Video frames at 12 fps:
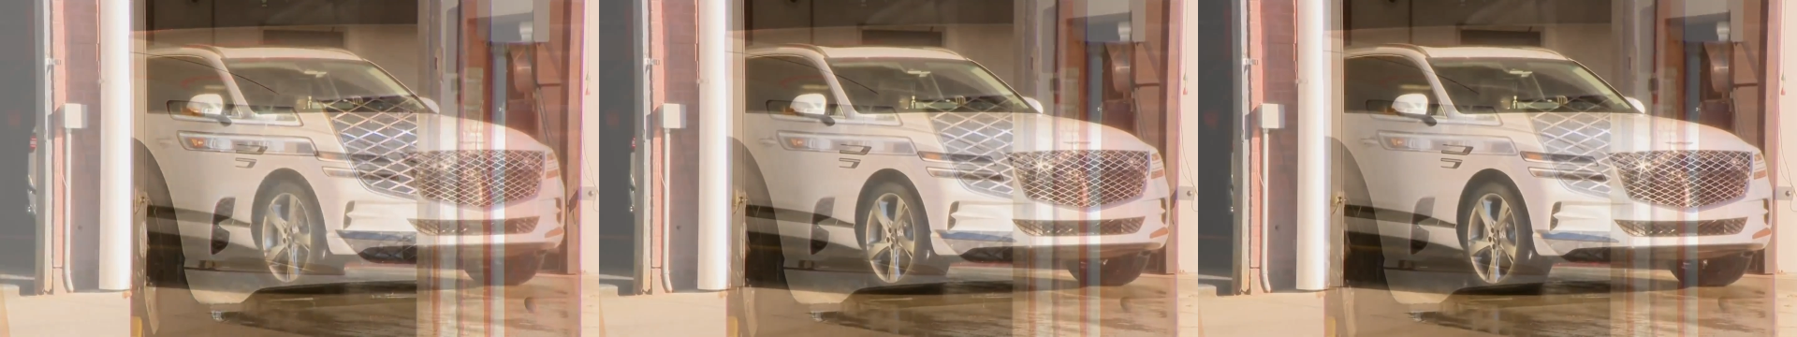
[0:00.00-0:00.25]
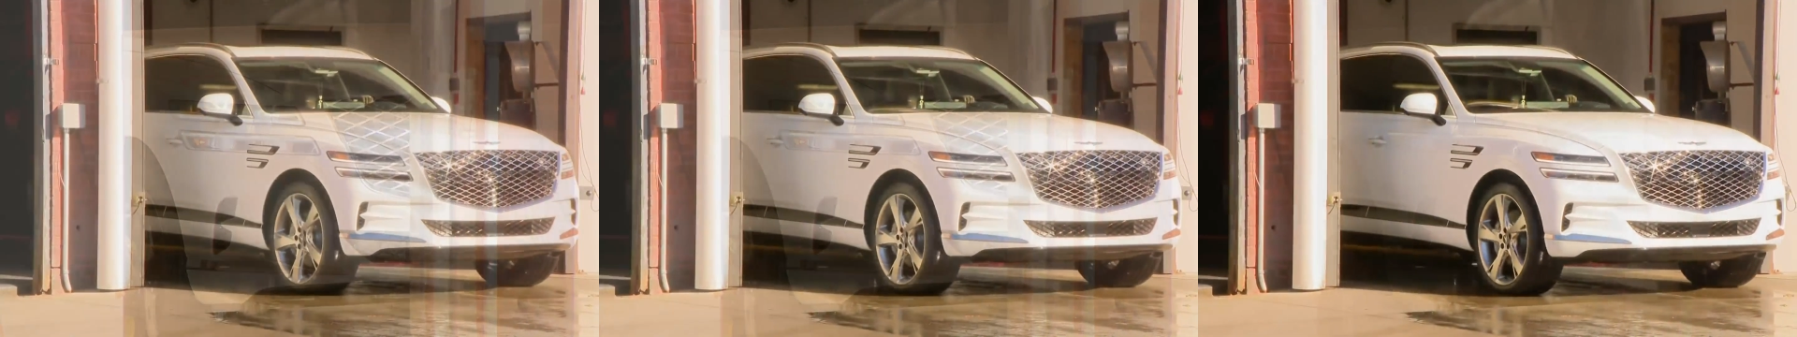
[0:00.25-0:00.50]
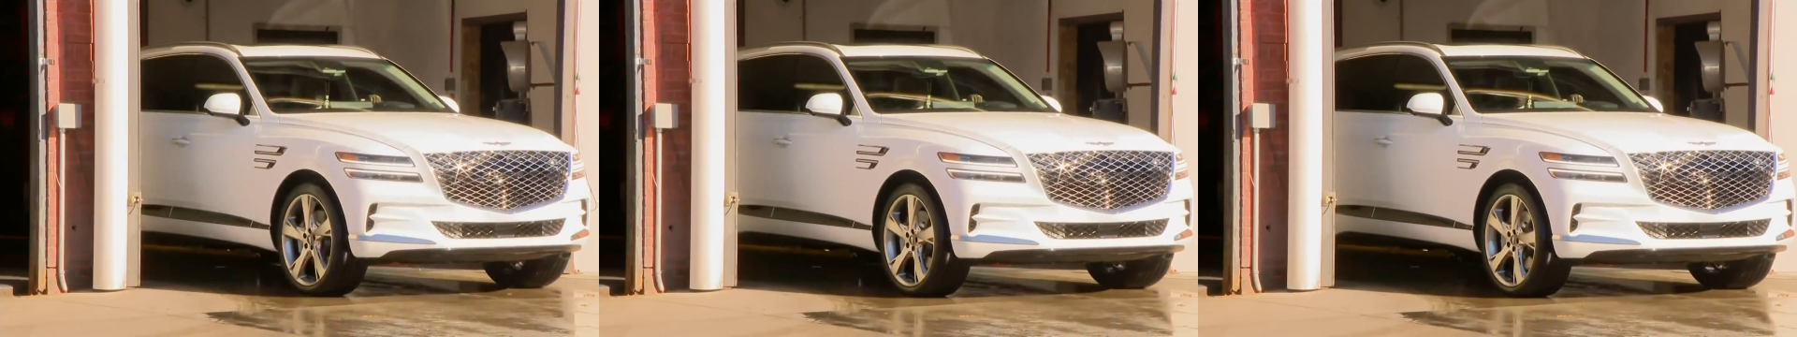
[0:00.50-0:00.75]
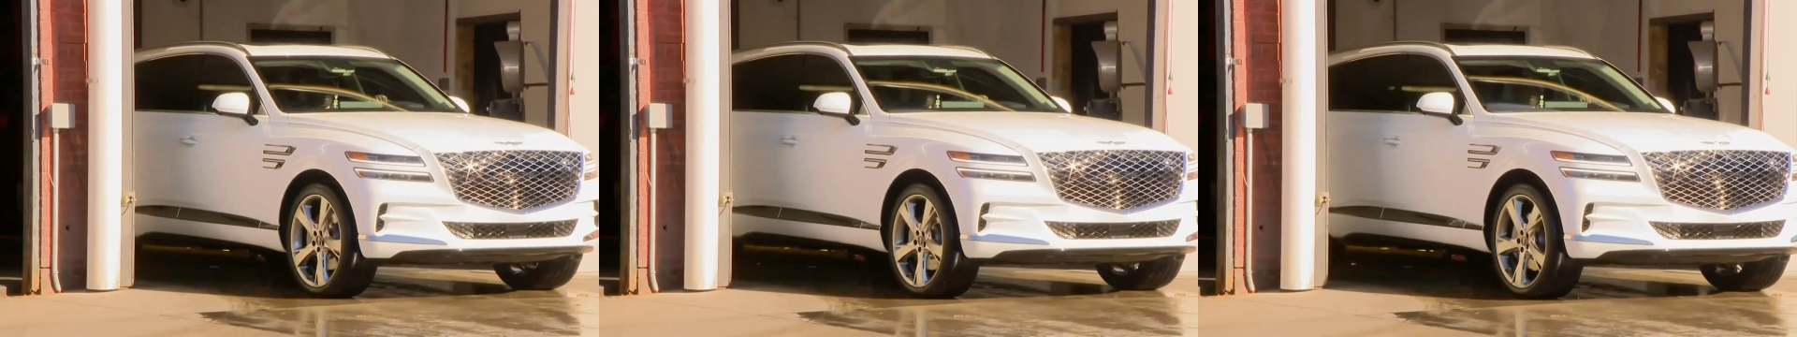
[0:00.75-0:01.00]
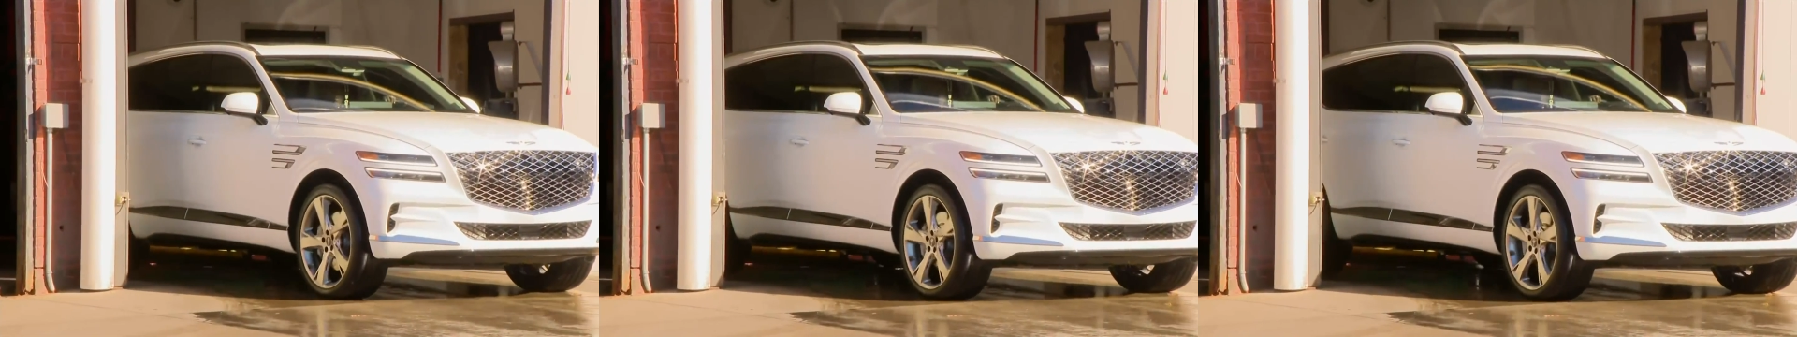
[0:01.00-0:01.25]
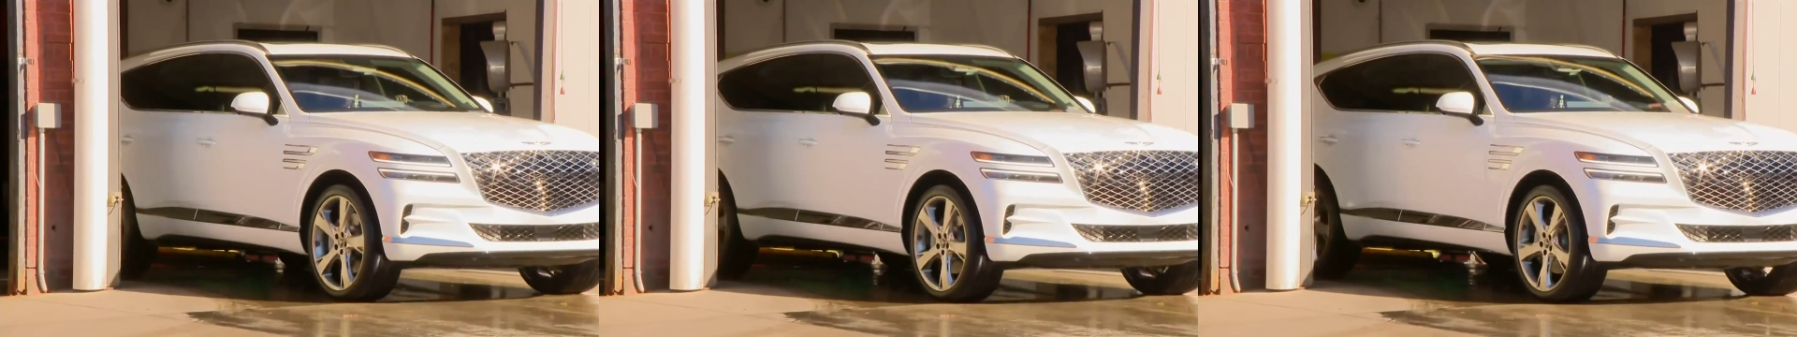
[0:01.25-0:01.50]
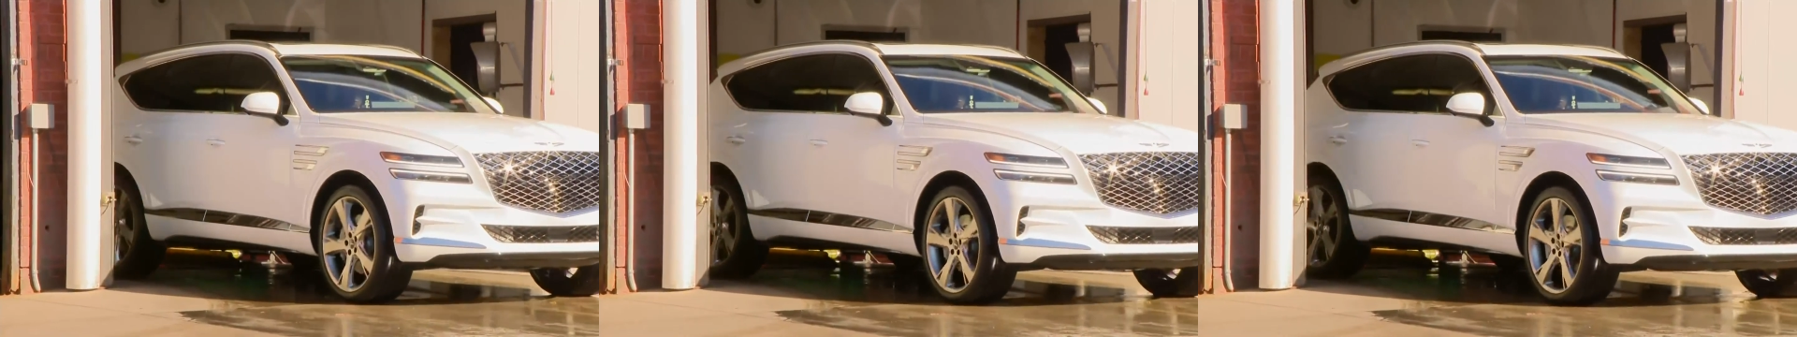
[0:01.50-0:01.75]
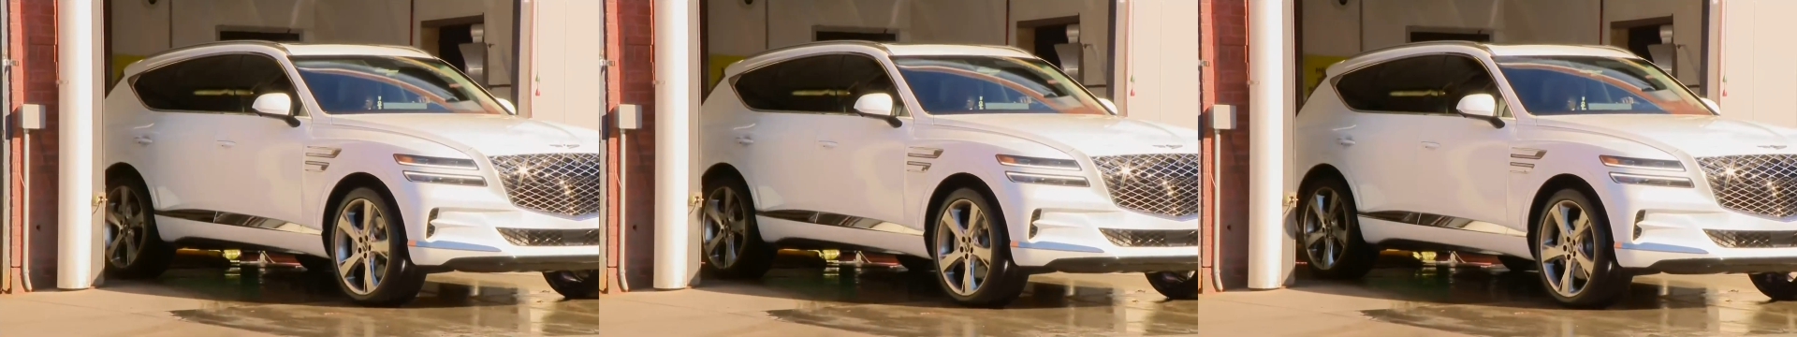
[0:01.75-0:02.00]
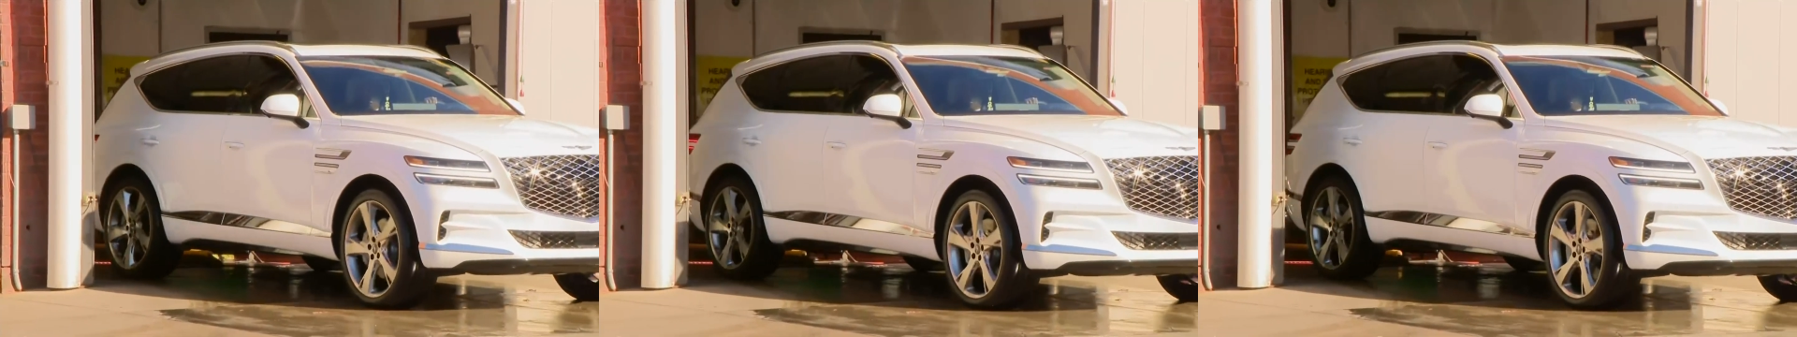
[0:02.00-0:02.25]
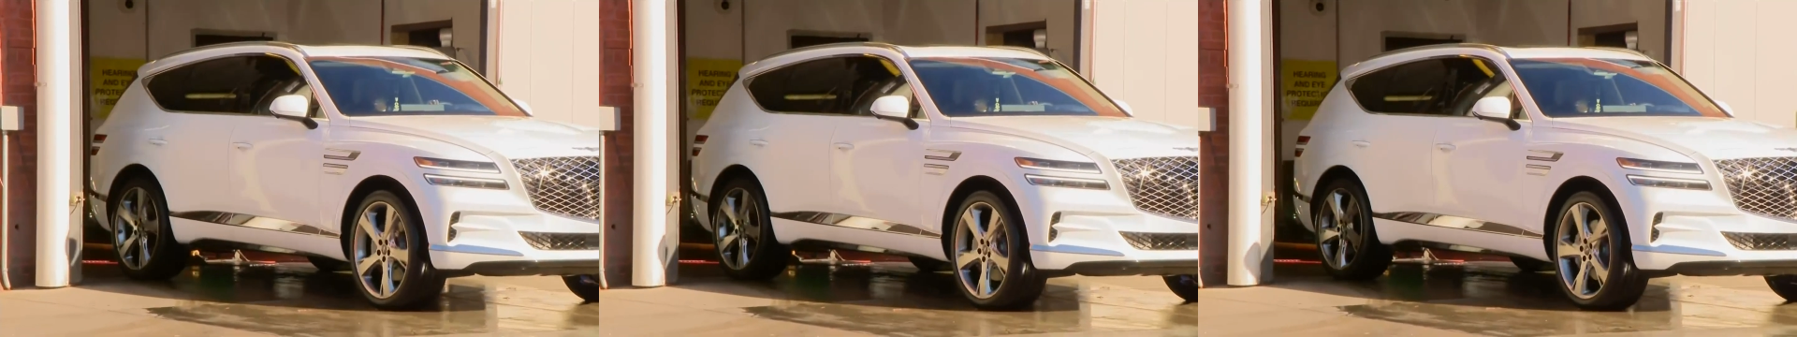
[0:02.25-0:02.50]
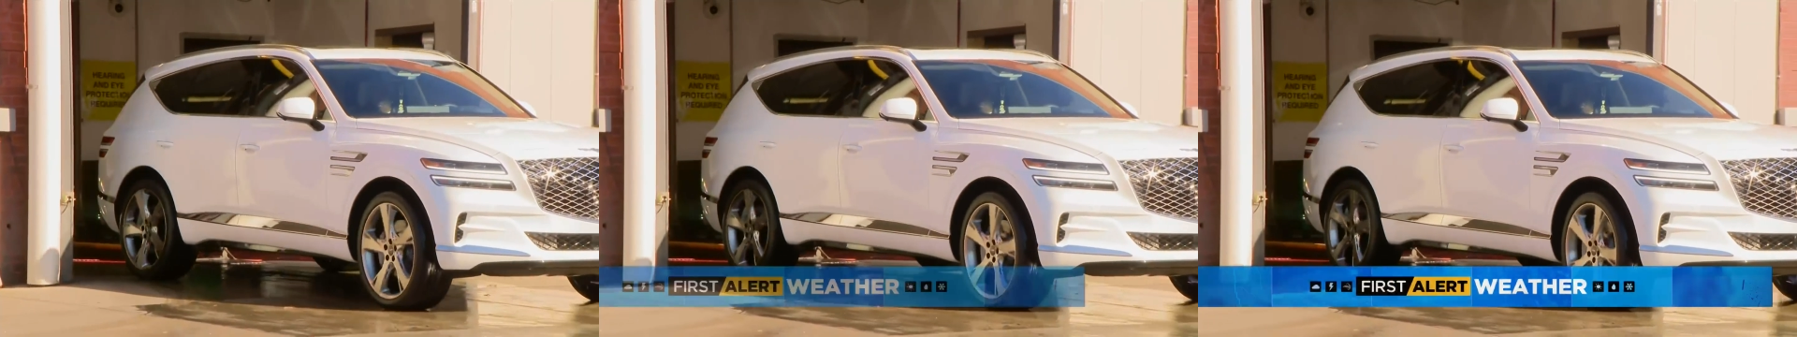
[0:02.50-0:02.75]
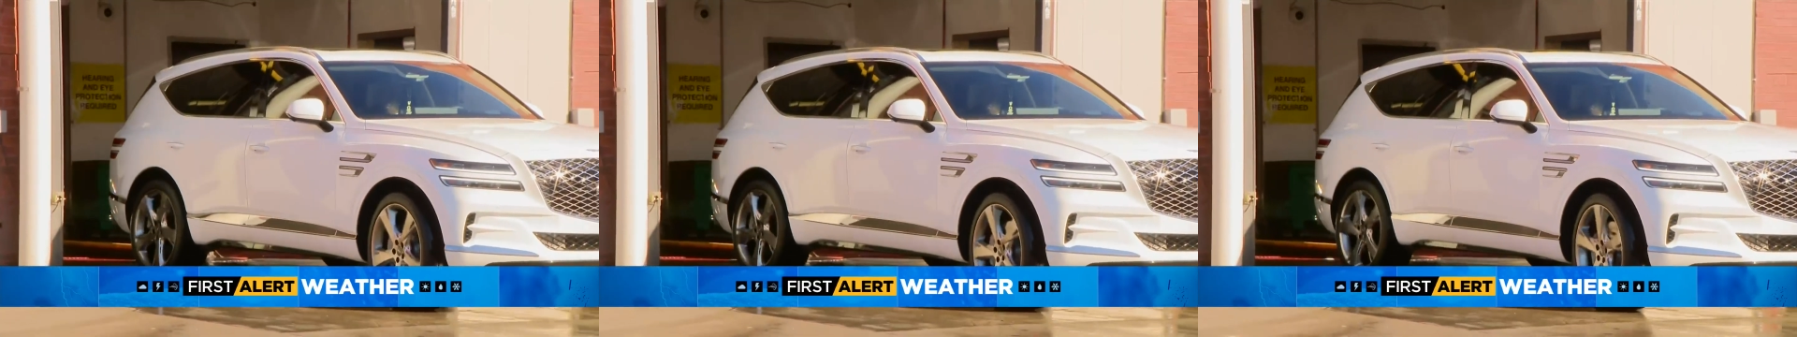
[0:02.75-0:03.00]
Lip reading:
(no speaker visible)